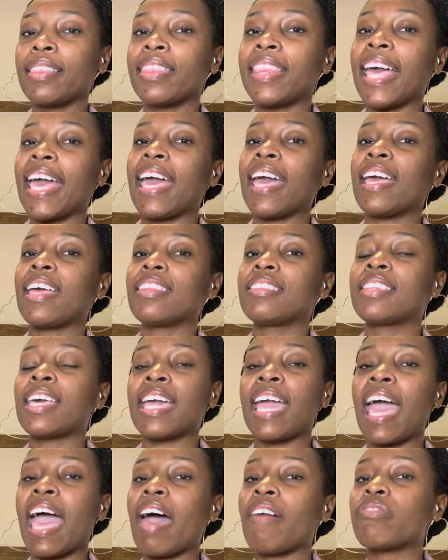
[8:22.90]
that
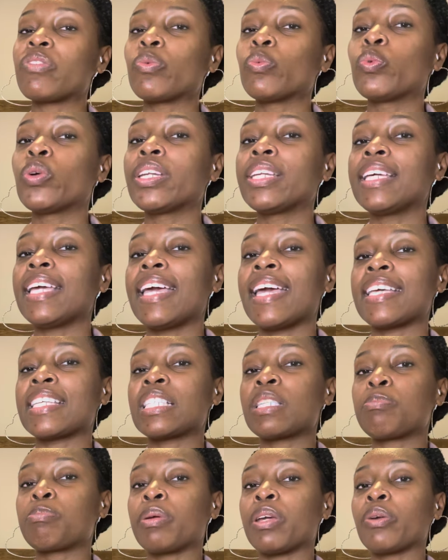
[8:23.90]
they haven't really
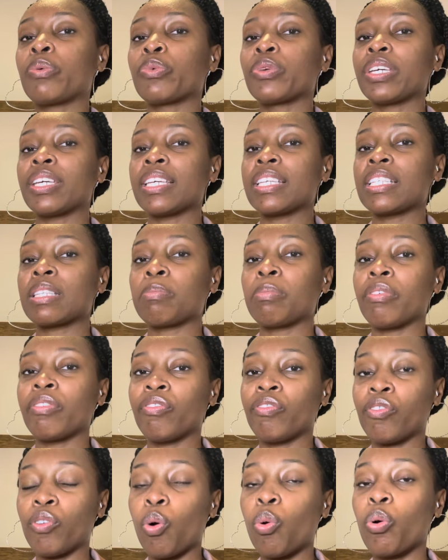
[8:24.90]
experienced
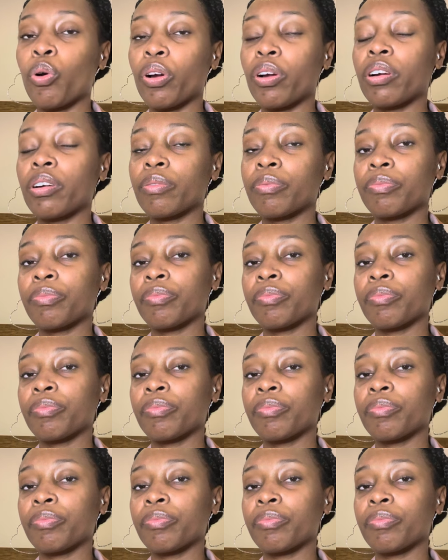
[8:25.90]
before.